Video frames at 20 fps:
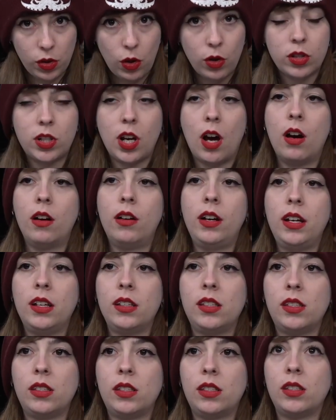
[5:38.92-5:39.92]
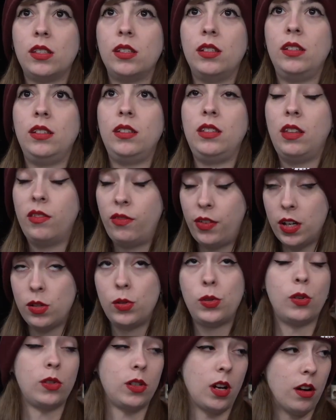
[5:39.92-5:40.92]
It was Octarius, the
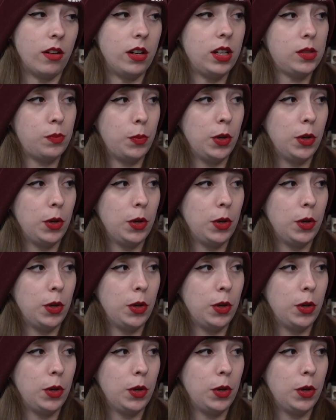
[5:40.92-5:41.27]
first Octarius